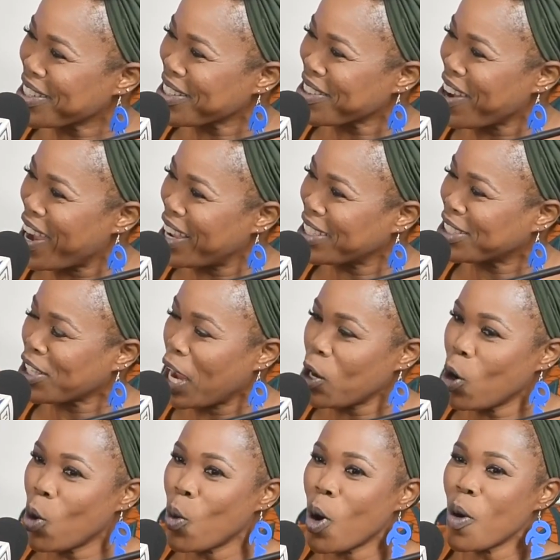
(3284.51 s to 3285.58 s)
Right? So I
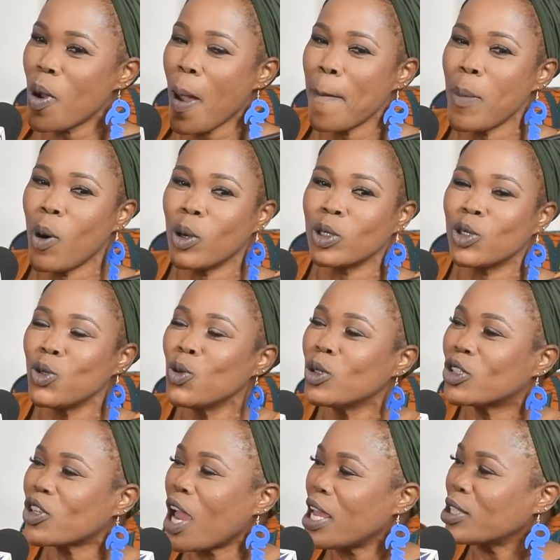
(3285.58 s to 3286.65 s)
don't worry about you
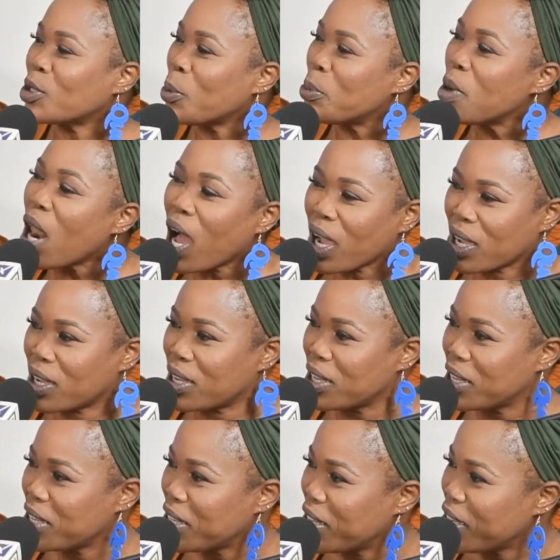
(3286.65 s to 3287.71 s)
trying to block
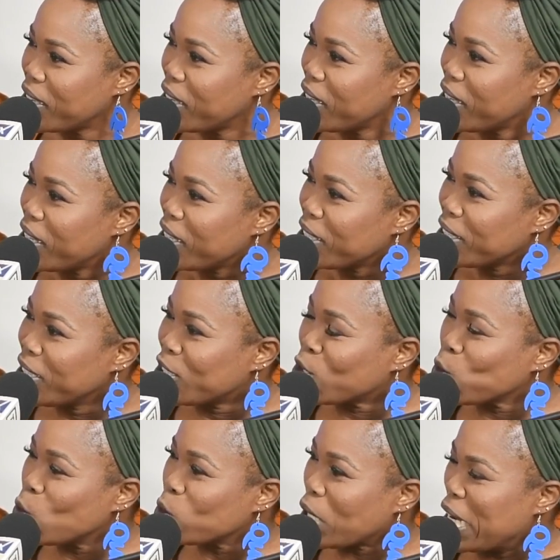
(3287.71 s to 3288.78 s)
the
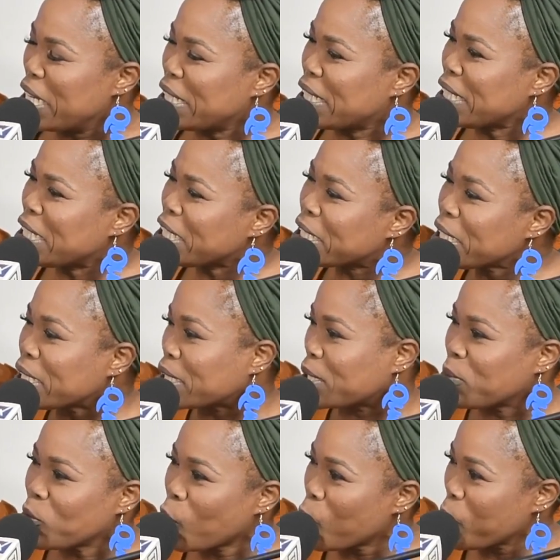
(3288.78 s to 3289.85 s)
truth. And this is the
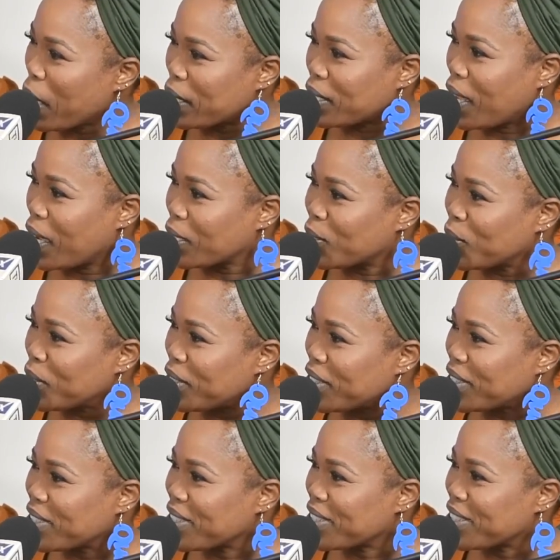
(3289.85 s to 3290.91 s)
system now me I talk to, you
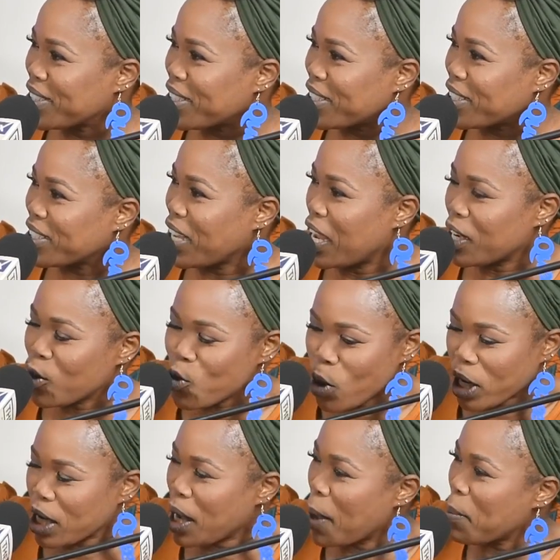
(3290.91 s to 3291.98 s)
know. Not the
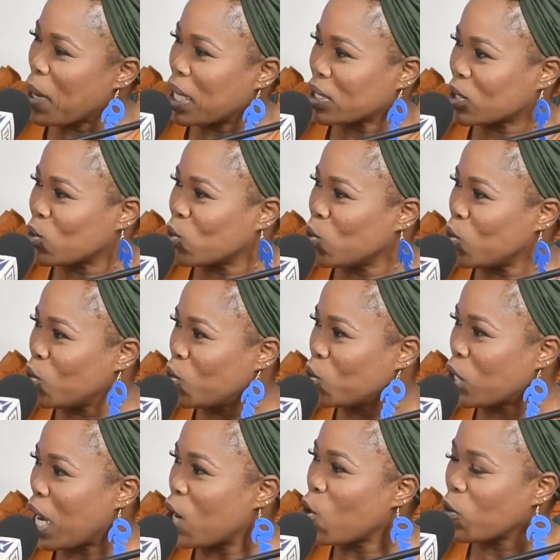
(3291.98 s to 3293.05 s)
regular mass who
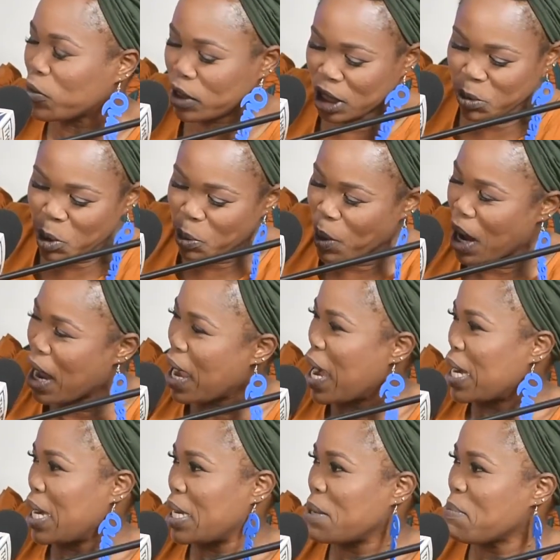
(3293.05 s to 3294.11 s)
would have loved see me pan
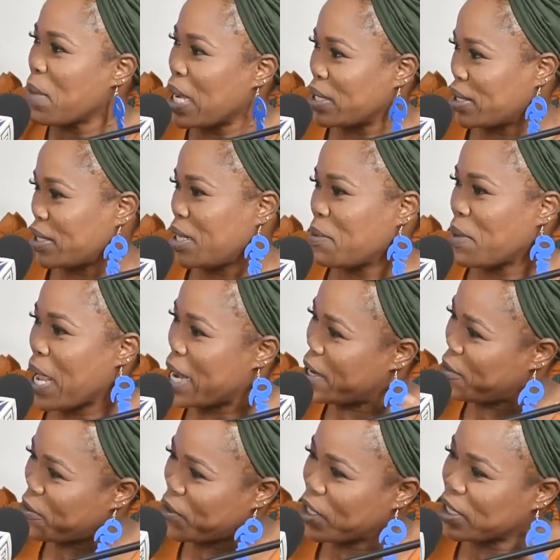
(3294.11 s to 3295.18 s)
all of the man to them like the
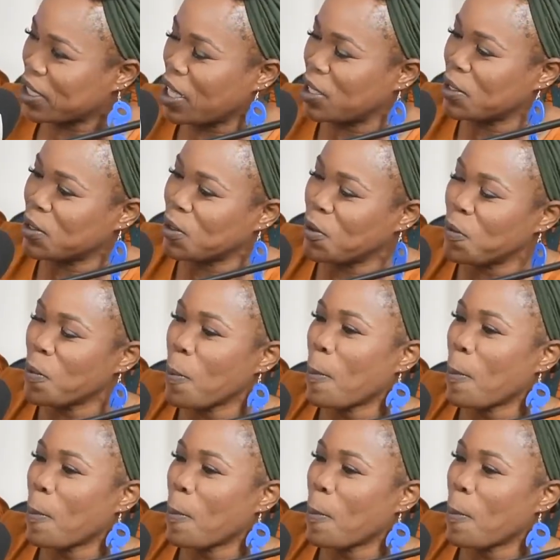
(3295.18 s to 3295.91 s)
fix and so.